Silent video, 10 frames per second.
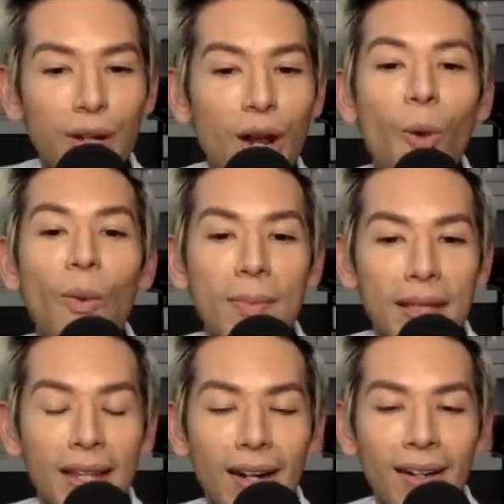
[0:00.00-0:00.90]
were no
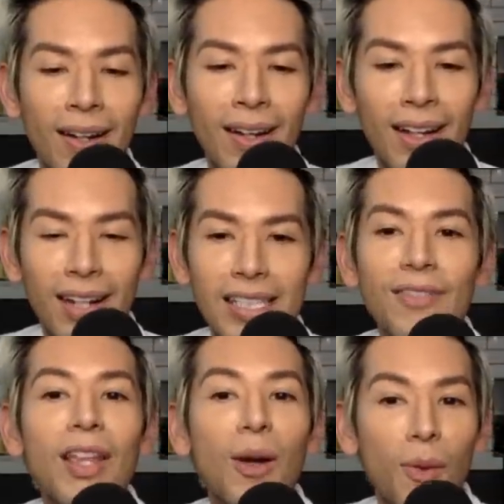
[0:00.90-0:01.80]
women there. Because
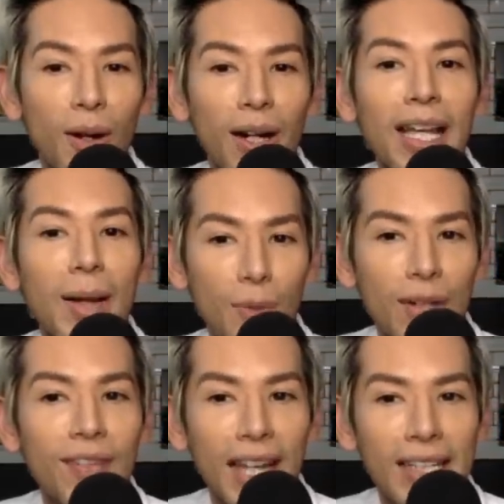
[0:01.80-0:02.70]
if there were, Kim would
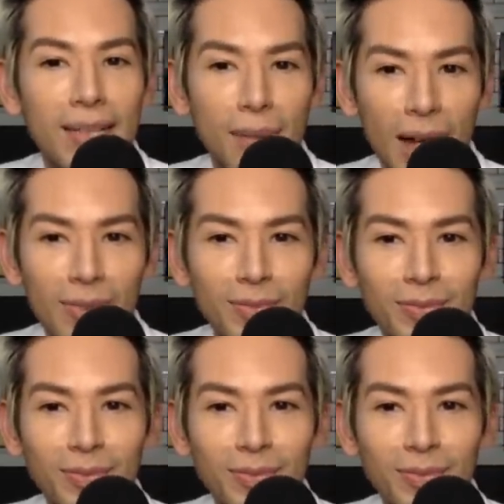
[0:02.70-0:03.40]
have kicked him out.